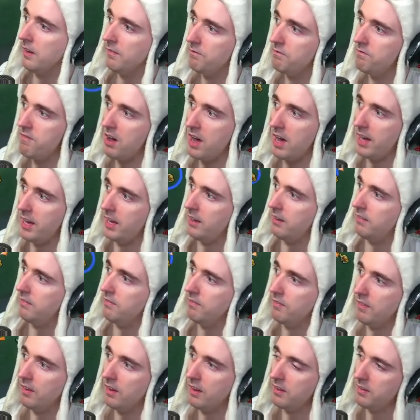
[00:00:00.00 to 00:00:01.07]

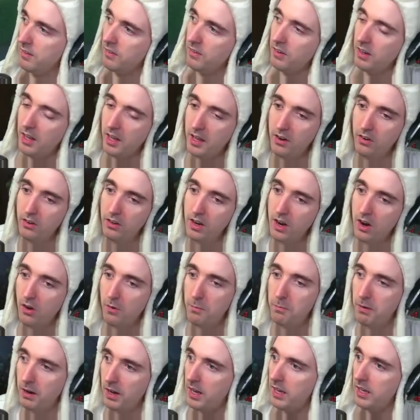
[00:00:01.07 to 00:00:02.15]
I don't know.
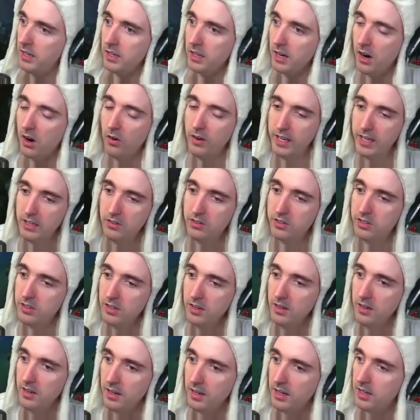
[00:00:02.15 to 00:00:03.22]
But, you know, he's
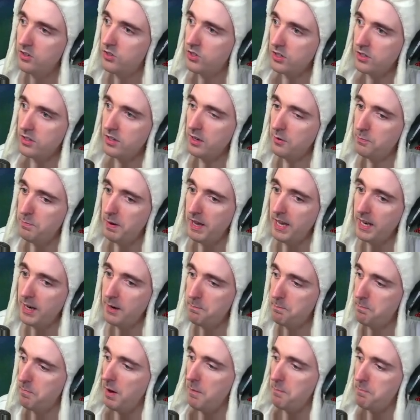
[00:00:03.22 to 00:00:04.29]
being a
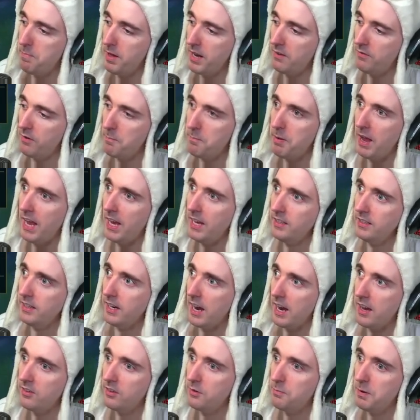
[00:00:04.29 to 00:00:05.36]
bit of a pain,
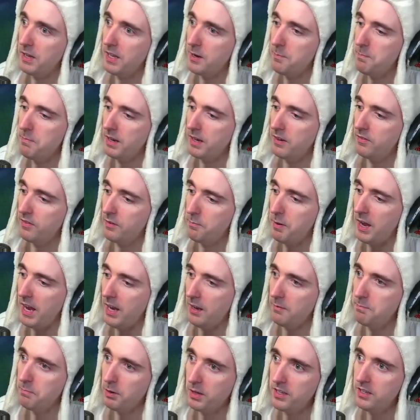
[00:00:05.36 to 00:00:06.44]
guys. He's being a bit of a
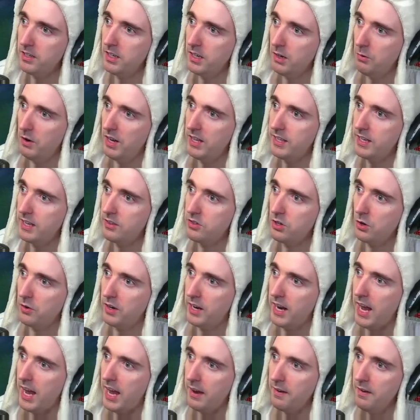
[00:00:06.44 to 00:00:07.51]
pain. But you know what? That's
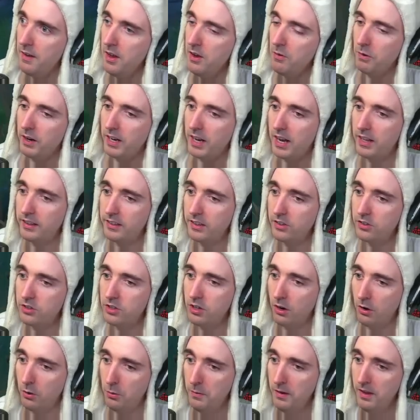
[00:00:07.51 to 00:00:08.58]
okay. We got this.
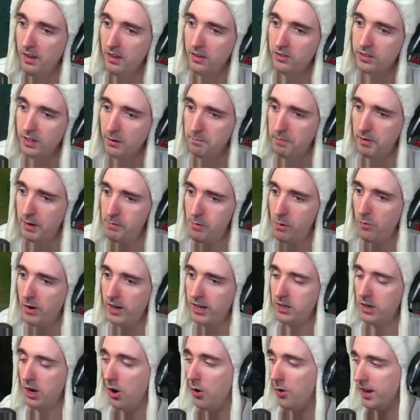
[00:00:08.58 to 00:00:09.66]
So some people want
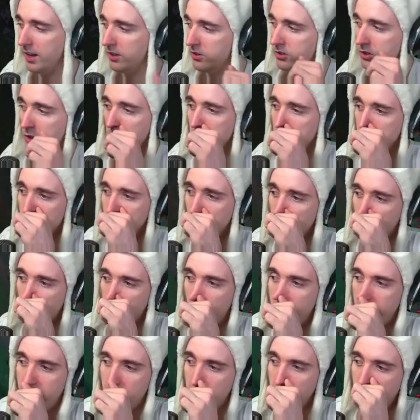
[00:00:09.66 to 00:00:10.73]
to know, is Gunzu's
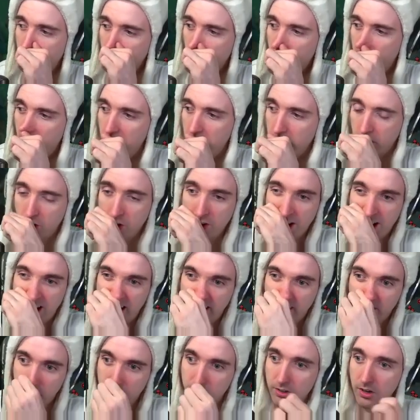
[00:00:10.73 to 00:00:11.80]
worth it without other crit
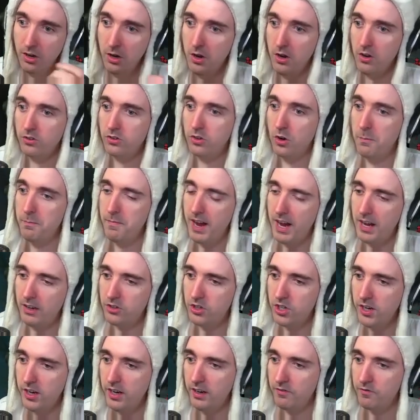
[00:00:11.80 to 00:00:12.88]
items? So
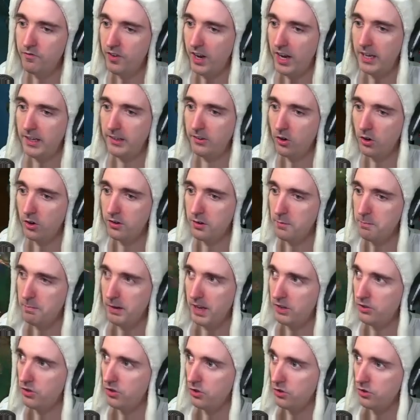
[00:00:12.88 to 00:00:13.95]
Master Yi and Vayne are the
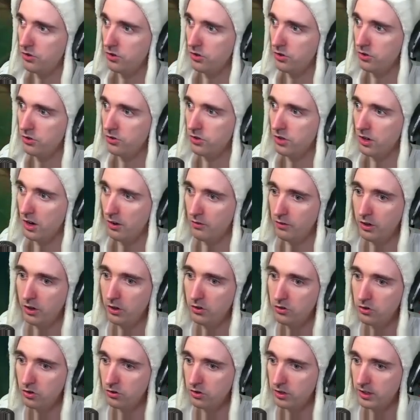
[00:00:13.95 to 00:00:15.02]
best users of
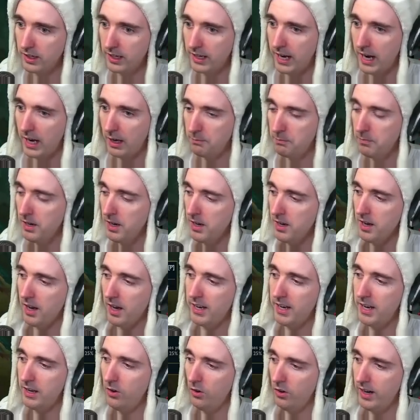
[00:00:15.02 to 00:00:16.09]
Gunzu's in the game.
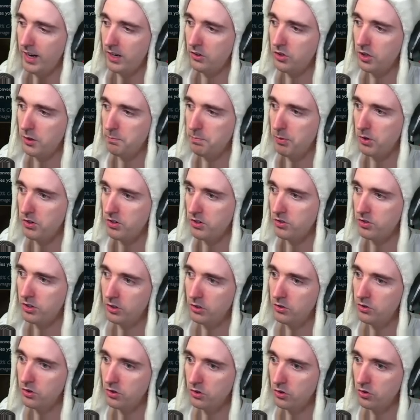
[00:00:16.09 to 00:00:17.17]
And they don't actually purchase
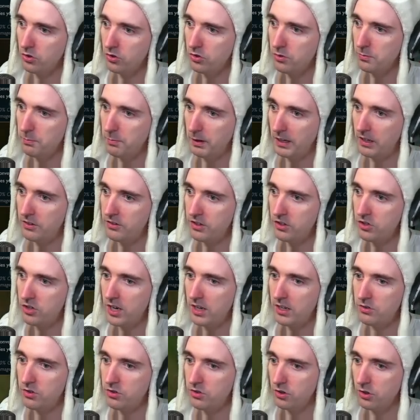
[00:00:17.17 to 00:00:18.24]
Gunzu's because it
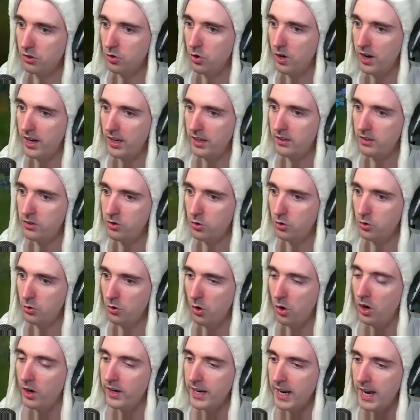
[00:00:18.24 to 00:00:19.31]
changes your crit into
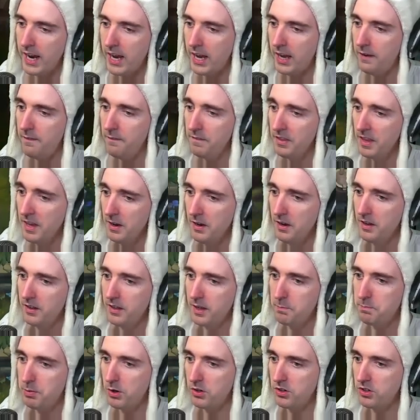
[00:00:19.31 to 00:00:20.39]
on hit.
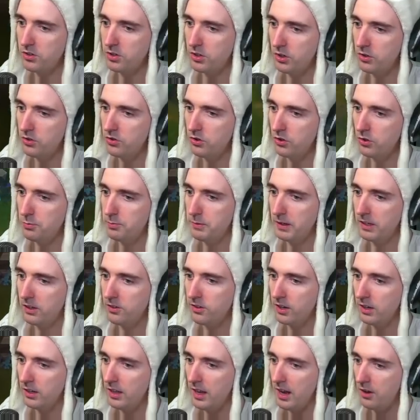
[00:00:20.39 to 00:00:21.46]
They purchase Gunzu's
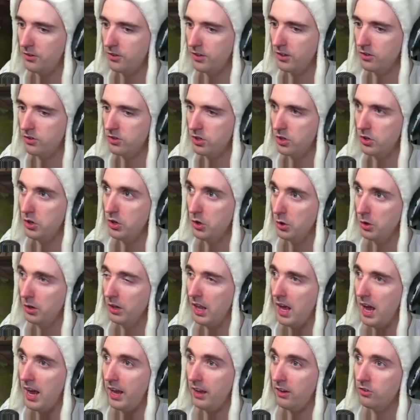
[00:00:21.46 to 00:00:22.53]
because it allows us to
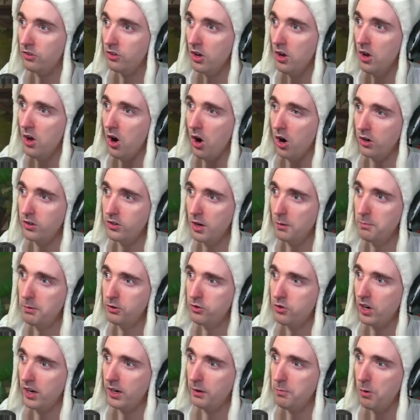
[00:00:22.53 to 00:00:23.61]
utilize our double
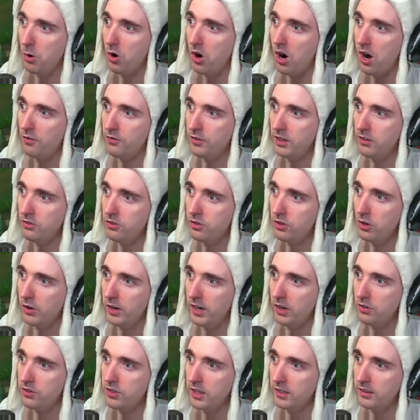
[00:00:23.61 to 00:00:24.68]
strike more often. So
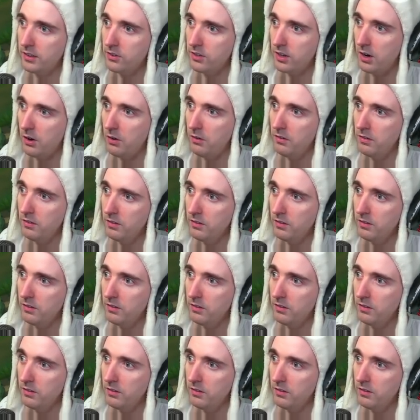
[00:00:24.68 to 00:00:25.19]
here, check this out.